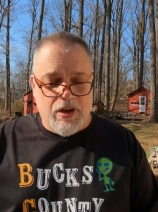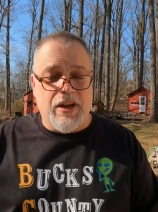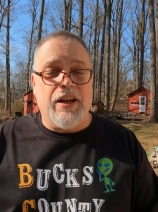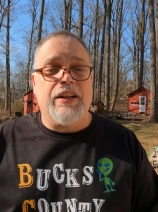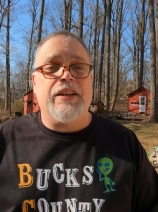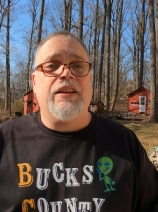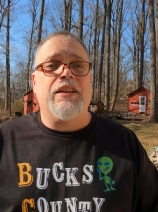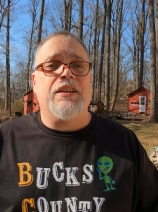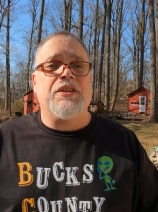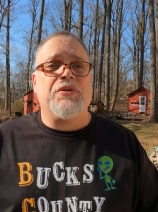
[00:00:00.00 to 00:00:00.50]

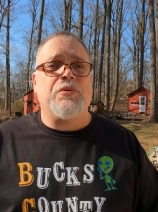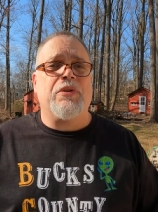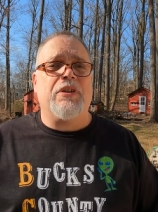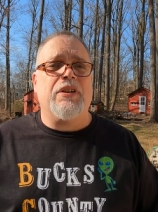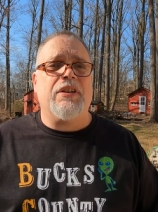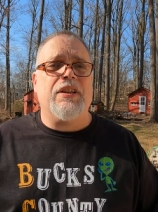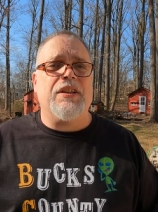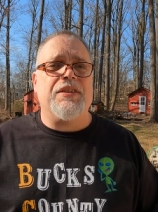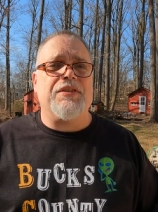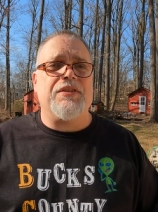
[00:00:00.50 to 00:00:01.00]
and it is what
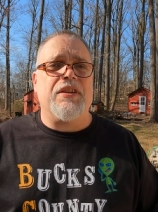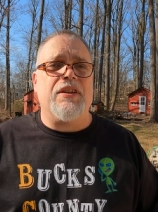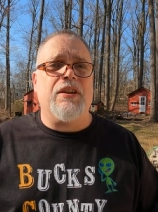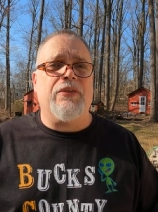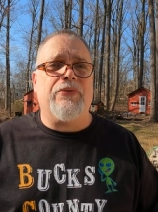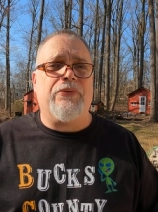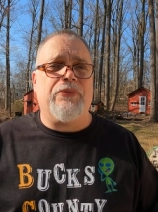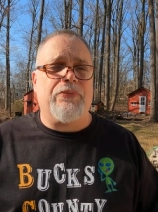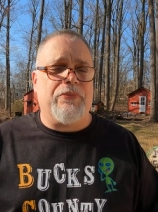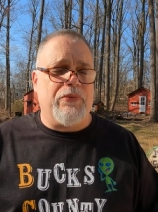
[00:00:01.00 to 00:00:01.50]
it is.
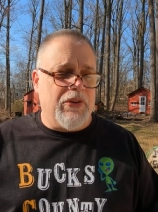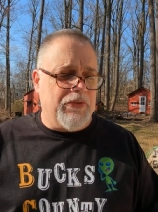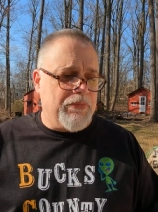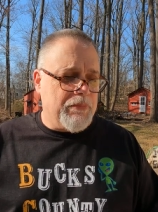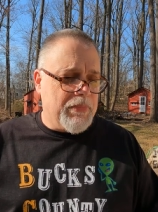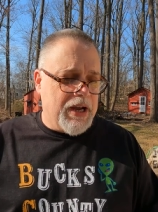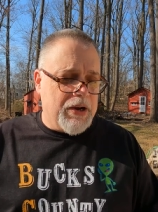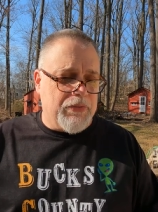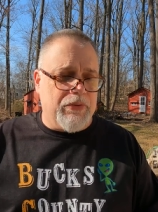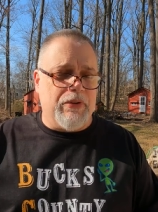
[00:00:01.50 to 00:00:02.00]
If, if
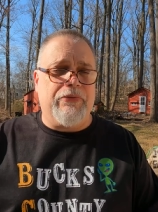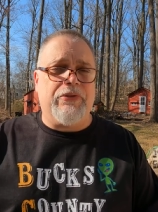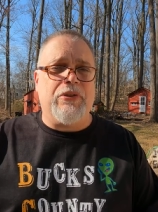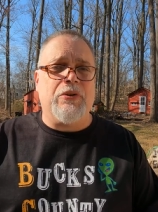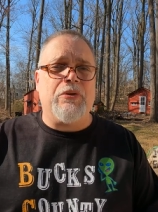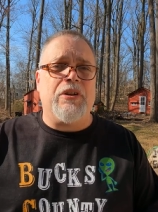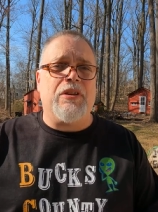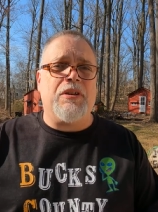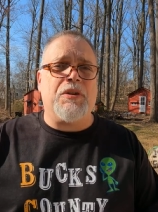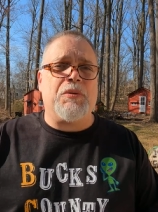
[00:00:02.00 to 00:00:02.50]
my
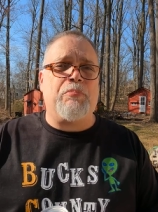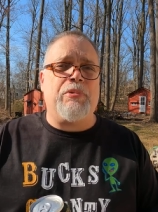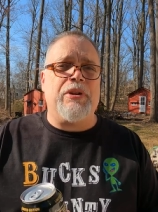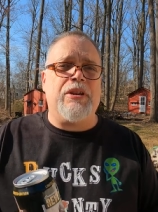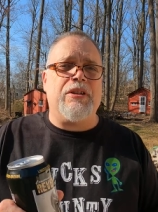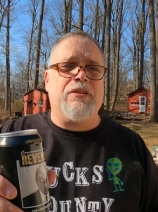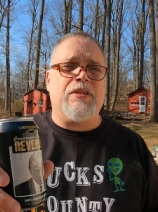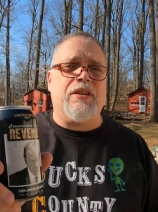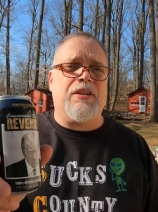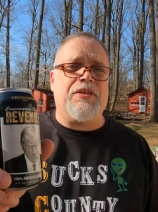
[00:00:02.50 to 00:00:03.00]
reviewing this
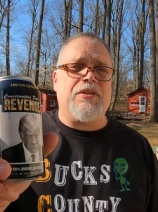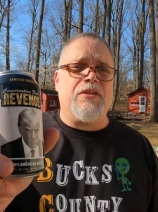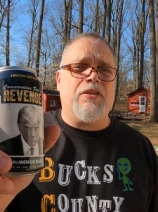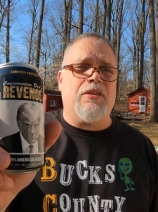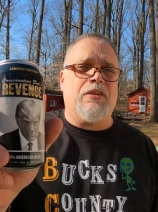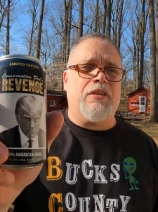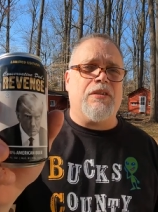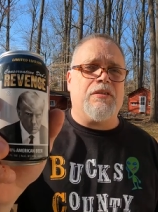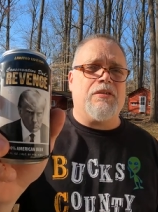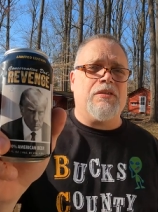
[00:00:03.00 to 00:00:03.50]
beer is
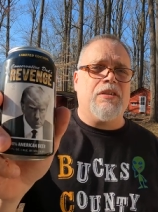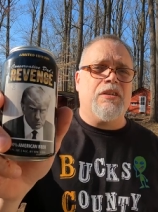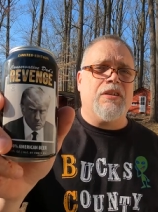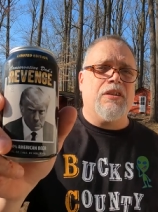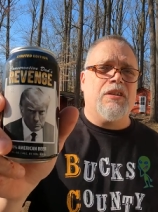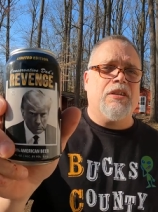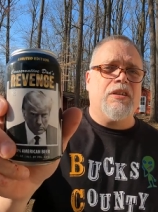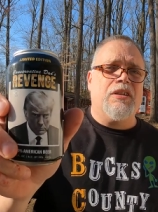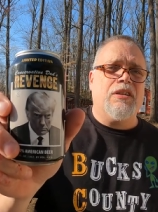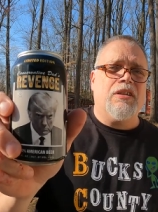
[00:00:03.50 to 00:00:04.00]
going to
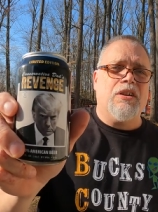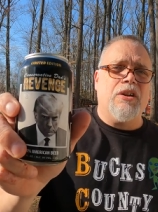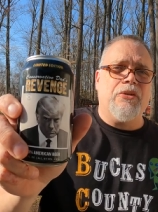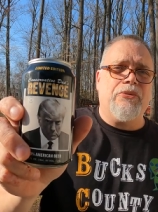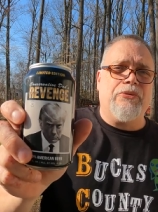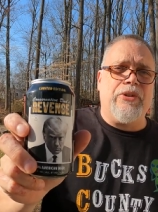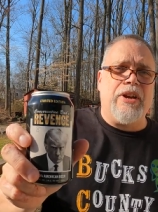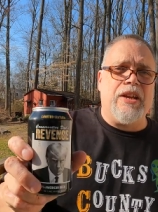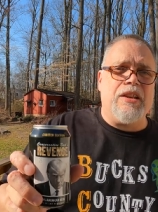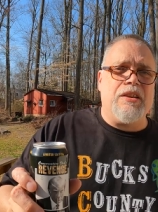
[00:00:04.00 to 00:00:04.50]

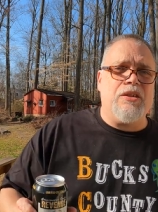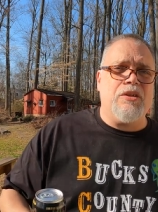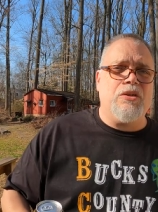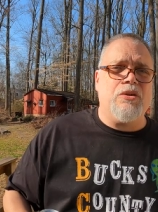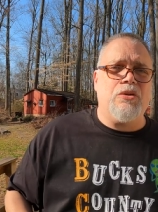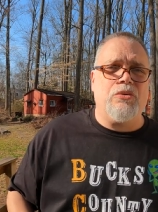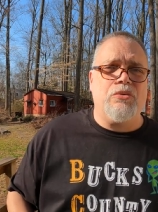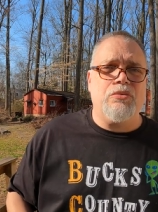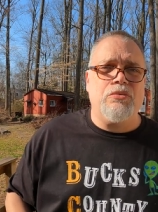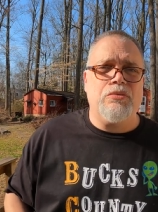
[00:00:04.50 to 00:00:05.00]
offend
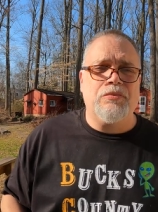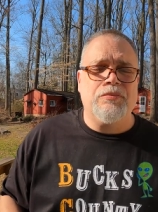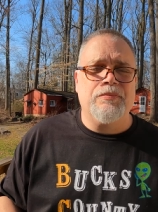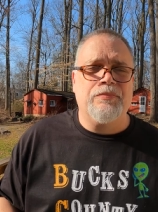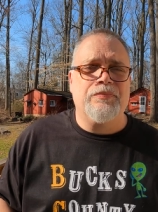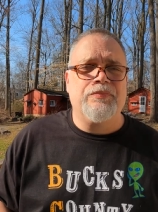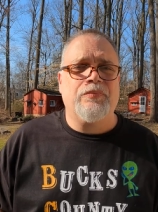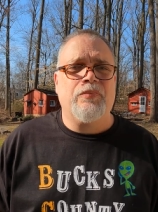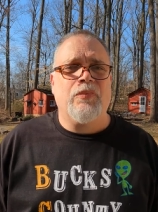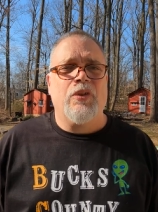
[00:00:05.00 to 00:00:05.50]
you
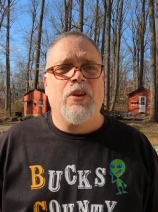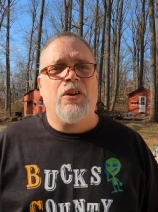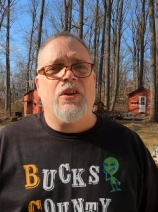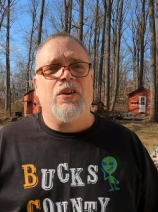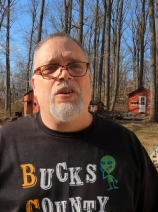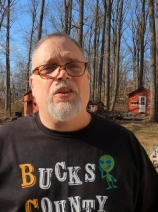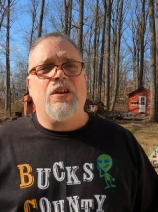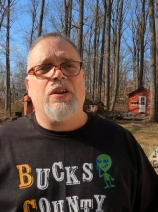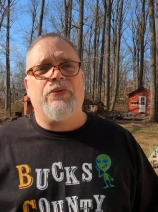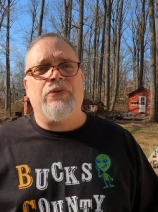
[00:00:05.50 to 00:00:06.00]

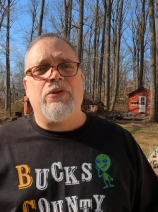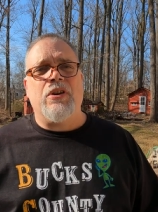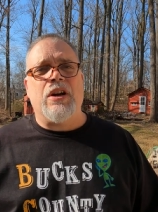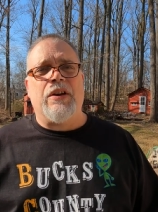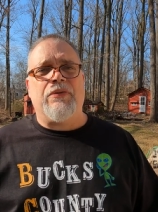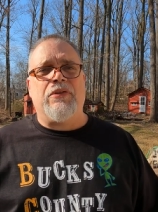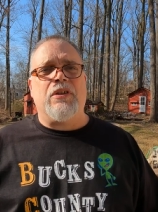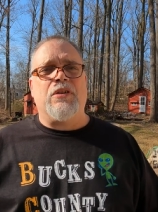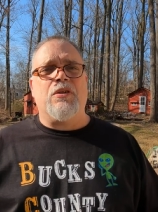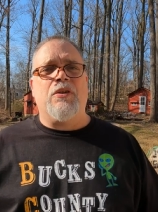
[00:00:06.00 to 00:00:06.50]
if you
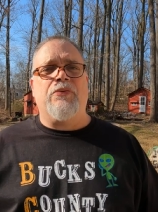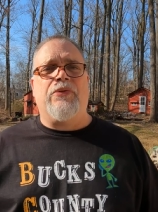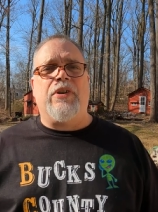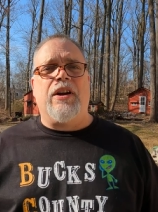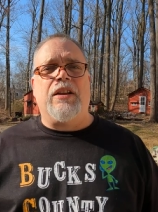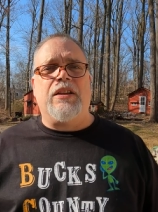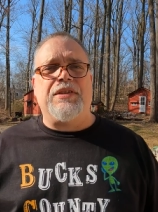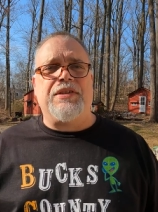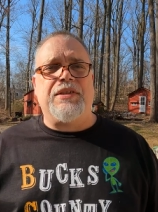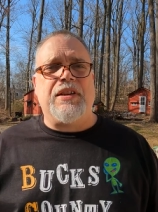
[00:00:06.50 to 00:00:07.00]
have to go
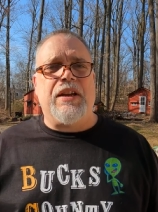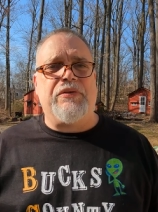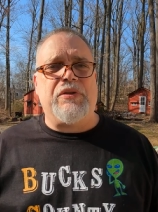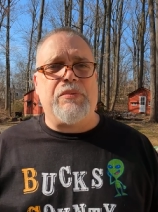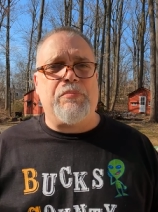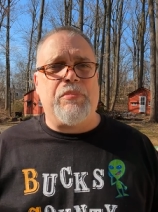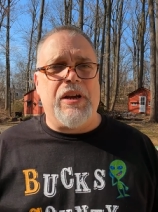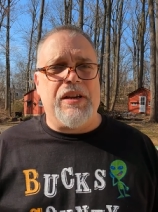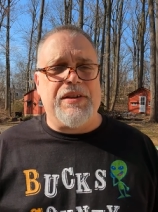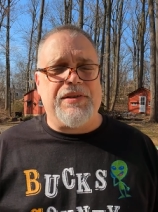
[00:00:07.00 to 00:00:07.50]
find a safe
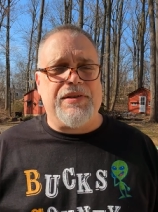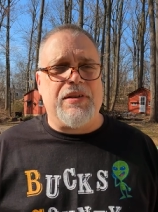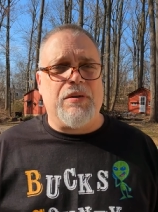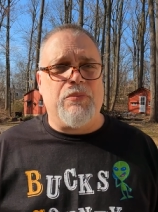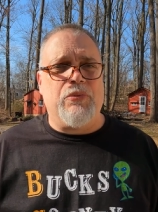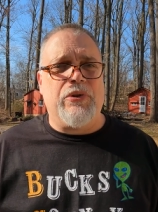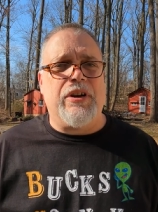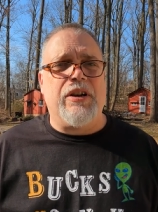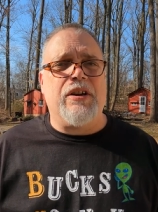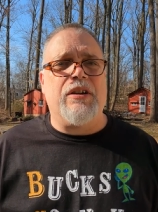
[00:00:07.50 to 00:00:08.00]
space
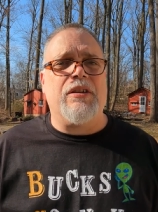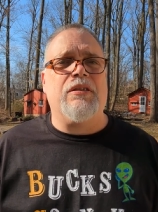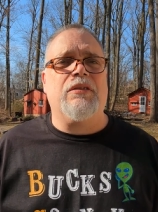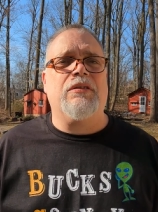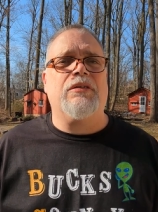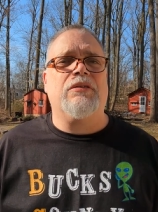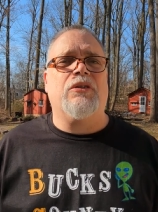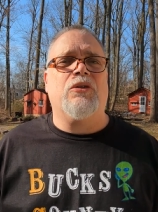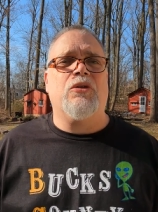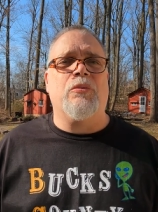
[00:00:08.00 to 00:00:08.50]

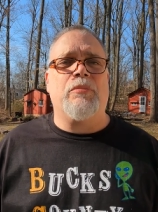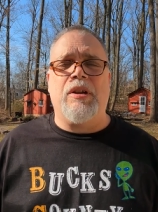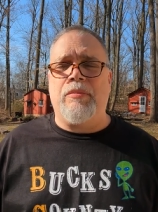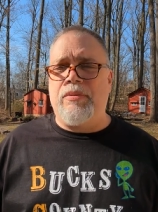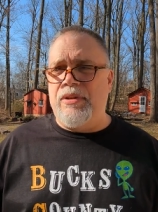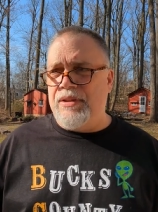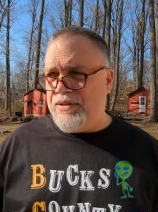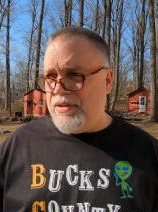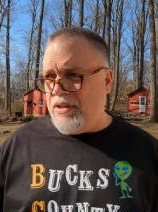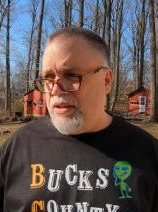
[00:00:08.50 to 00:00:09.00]
somewhere or
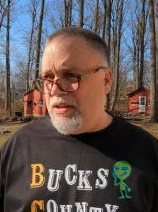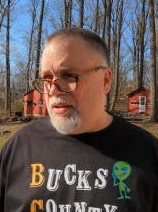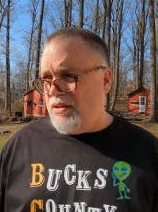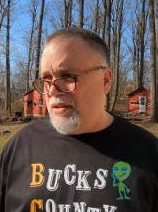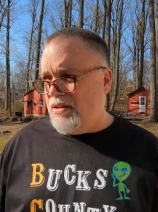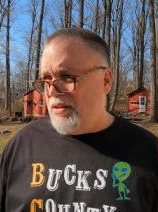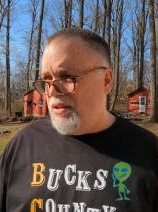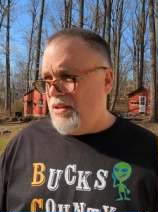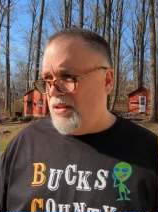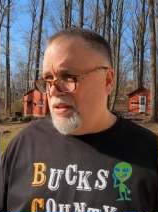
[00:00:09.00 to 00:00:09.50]
maybe seek
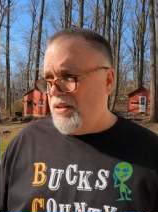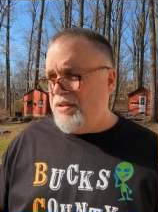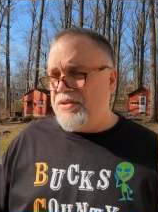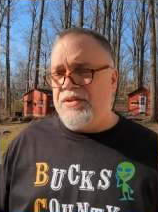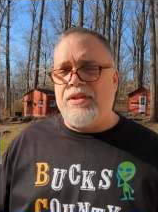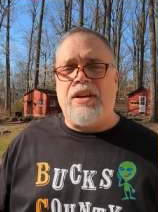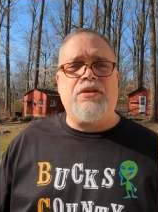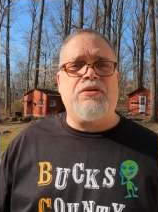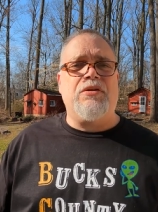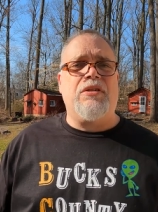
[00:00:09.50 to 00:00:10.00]

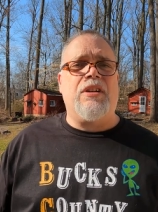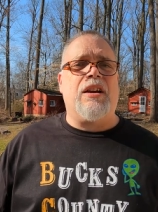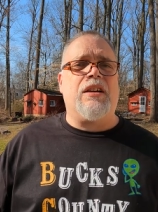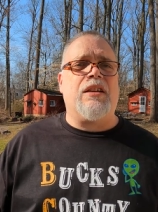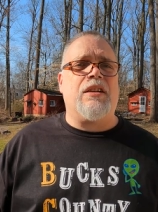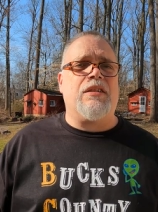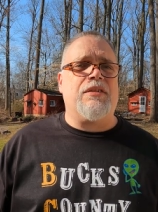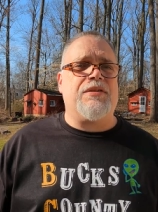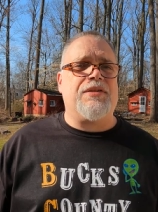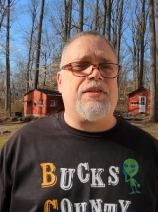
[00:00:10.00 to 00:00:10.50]

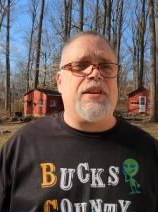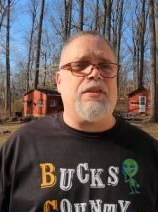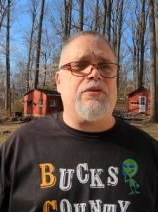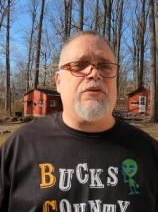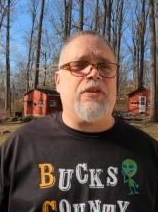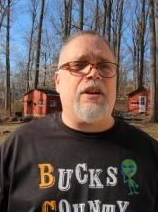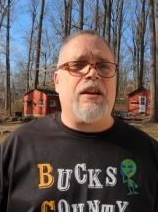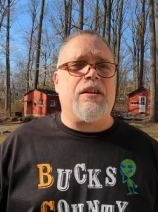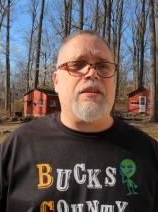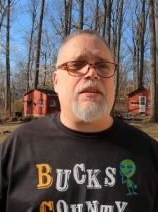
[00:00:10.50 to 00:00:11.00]
psychiatric,
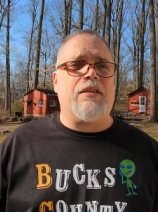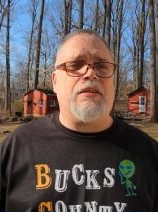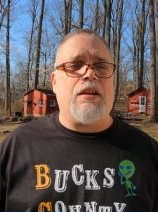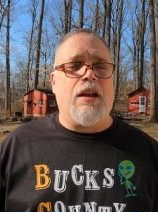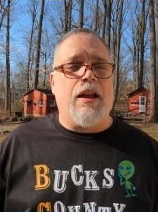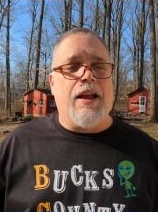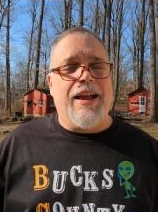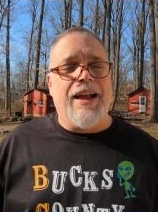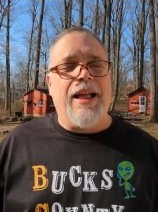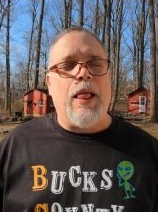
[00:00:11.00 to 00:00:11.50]
psychiatric,
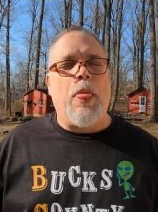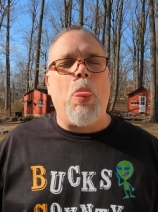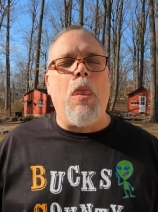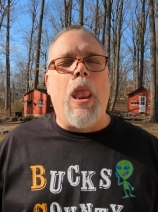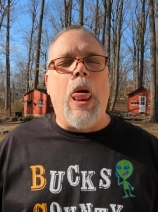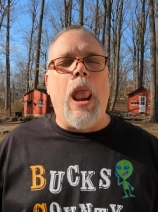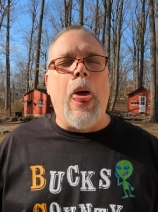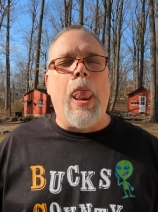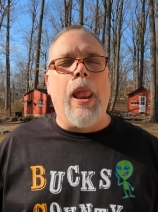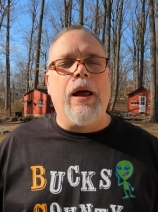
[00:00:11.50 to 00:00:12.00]

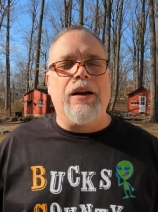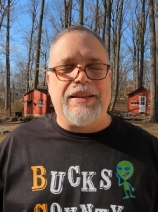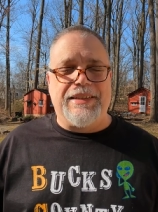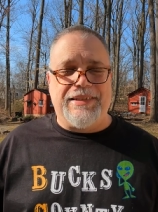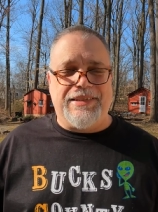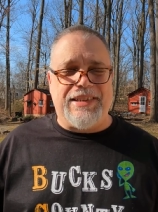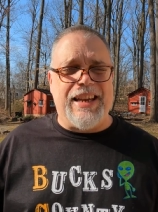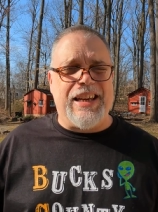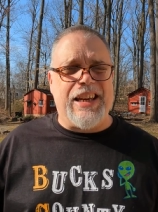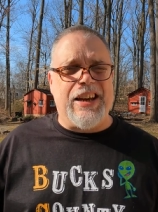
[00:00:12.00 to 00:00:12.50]

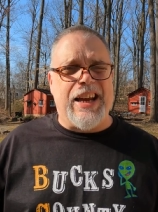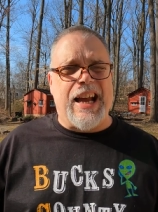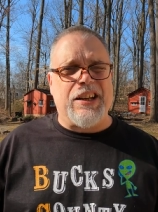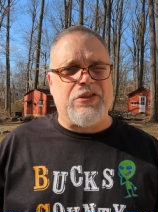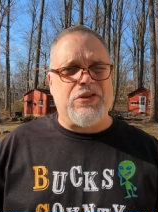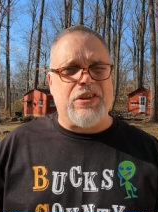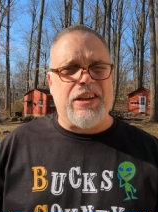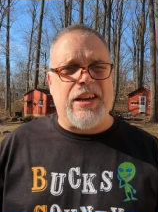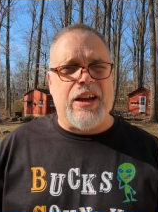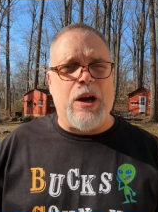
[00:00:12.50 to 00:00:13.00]

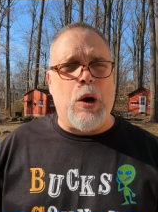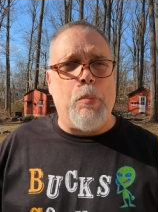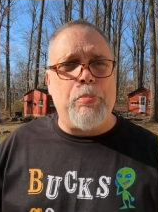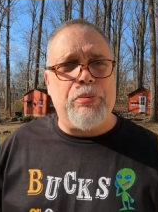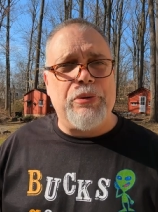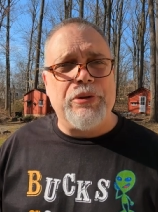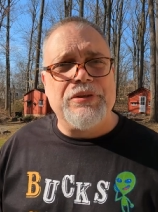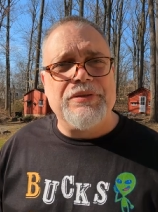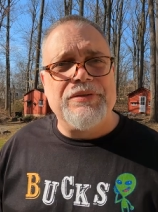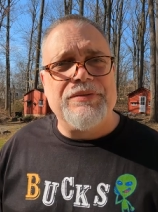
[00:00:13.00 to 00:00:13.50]
psychiatric help,